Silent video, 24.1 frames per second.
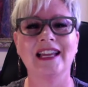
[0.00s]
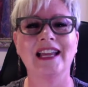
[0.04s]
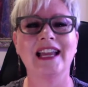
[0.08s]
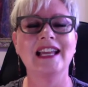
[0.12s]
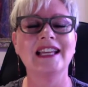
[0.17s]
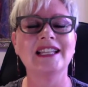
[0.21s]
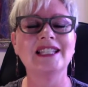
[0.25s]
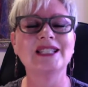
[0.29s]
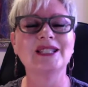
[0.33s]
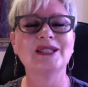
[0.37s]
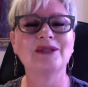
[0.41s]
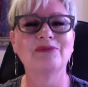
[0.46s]

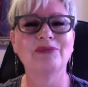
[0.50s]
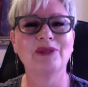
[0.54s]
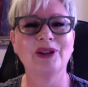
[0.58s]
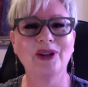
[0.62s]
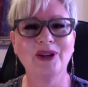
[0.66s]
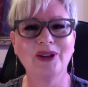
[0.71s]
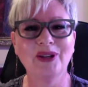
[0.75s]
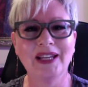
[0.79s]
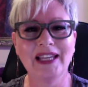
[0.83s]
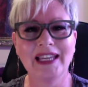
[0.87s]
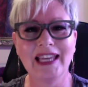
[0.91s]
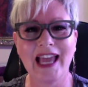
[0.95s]

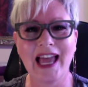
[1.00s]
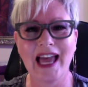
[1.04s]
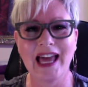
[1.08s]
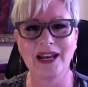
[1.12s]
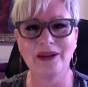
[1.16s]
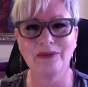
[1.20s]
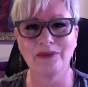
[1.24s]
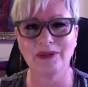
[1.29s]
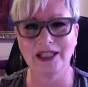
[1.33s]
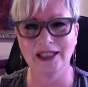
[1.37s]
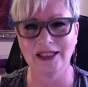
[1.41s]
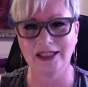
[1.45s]

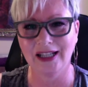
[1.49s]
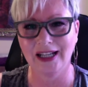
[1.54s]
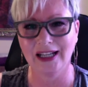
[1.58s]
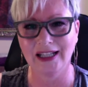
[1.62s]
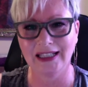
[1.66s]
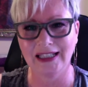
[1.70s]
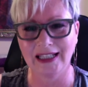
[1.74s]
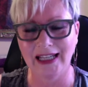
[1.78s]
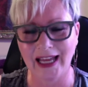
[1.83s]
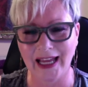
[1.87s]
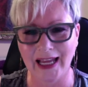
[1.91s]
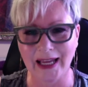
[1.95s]

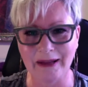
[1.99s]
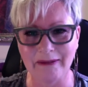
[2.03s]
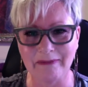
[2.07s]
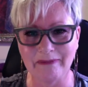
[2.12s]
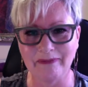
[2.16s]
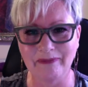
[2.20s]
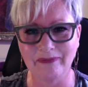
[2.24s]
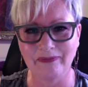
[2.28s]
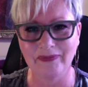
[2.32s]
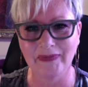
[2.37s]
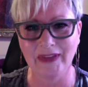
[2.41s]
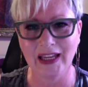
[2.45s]
spiritacademy.net.
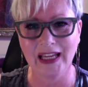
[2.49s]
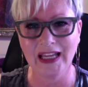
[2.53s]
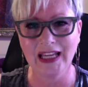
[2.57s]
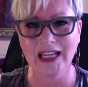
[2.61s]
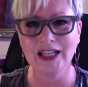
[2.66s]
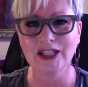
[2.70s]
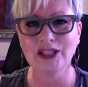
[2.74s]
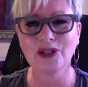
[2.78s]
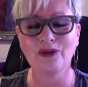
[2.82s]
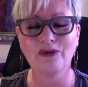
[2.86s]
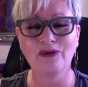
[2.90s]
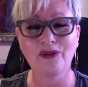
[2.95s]

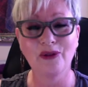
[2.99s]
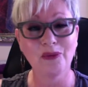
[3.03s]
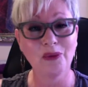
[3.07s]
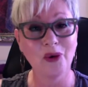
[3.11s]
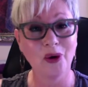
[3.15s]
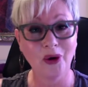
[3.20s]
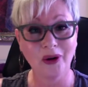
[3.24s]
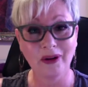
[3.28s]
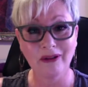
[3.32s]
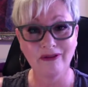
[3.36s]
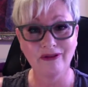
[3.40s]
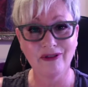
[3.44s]
So for
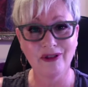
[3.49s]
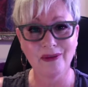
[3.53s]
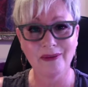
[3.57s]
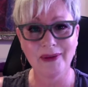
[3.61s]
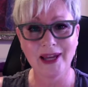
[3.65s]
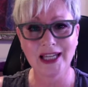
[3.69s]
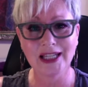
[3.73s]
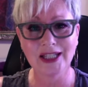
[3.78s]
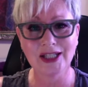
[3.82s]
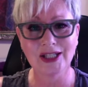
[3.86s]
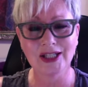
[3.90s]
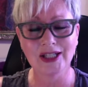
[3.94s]
more
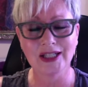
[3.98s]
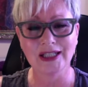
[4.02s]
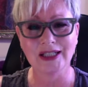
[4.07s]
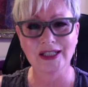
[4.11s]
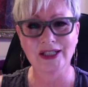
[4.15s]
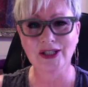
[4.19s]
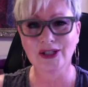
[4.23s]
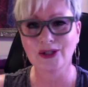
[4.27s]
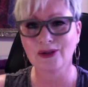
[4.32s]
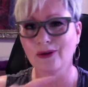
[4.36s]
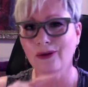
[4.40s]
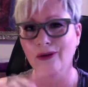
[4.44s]
information,
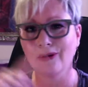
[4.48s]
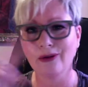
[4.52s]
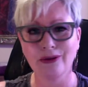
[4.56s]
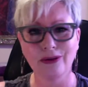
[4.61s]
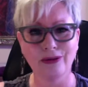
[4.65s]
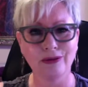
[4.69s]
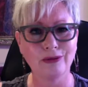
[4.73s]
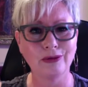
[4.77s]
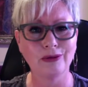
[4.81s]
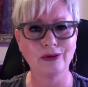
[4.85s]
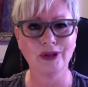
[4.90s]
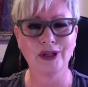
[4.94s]
scroll
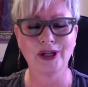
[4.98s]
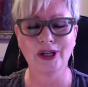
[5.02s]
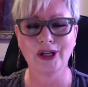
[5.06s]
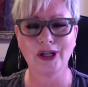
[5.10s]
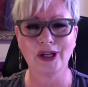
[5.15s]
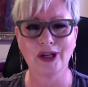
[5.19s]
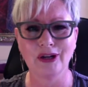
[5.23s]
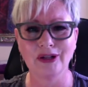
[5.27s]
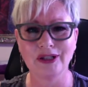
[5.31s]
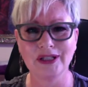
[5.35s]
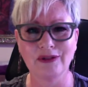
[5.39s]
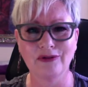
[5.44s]
through, look
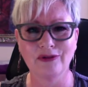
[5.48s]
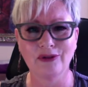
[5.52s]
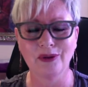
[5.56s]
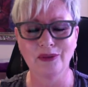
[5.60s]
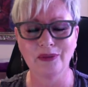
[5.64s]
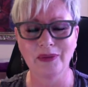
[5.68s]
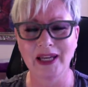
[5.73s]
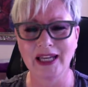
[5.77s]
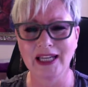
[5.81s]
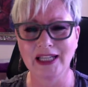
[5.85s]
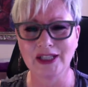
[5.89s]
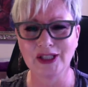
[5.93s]
at our different
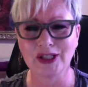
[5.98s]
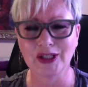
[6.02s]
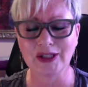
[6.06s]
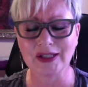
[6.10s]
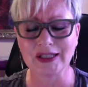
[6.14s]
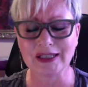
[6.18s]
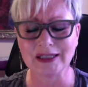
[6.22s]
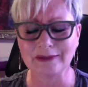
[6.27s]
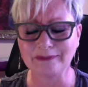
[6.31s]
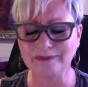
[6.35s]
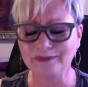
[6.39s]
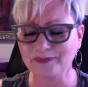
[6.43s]

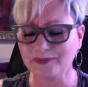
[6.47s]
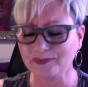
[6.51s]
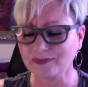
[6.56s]
pages.